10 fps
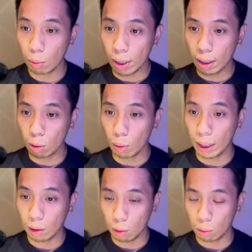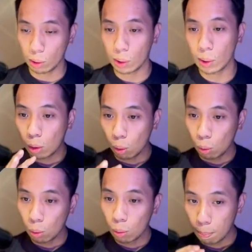we are going to use
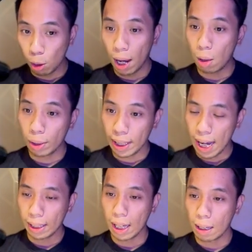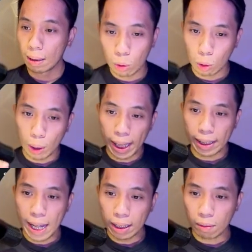to pull our data. To get
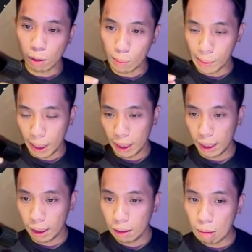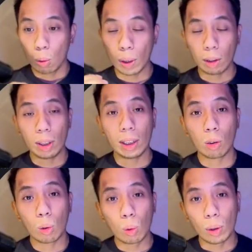data from Indeed, what you need to
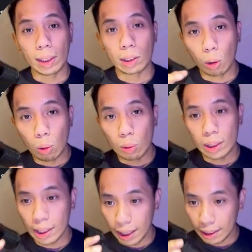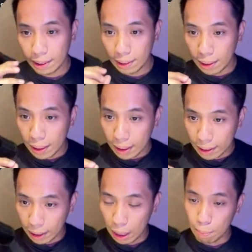do is to use this
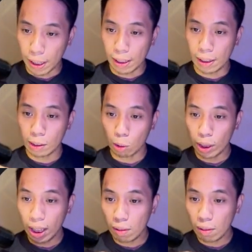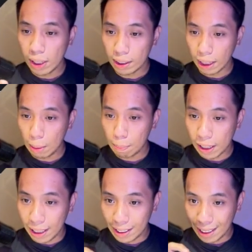scraper. So the name of the
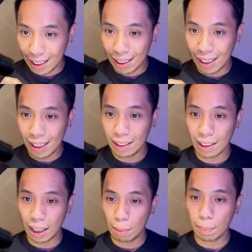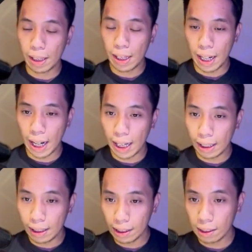scraper is Indeed Scraper,
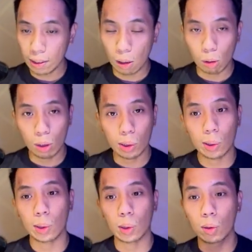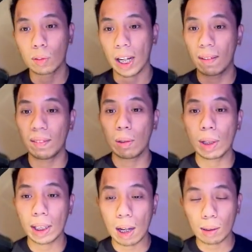and this is the cost. So for every
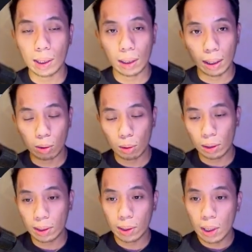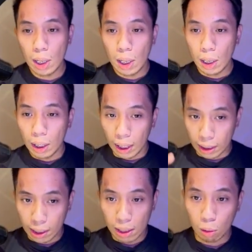1,000 results,
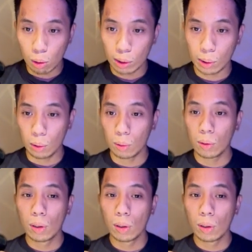it's gonna cost you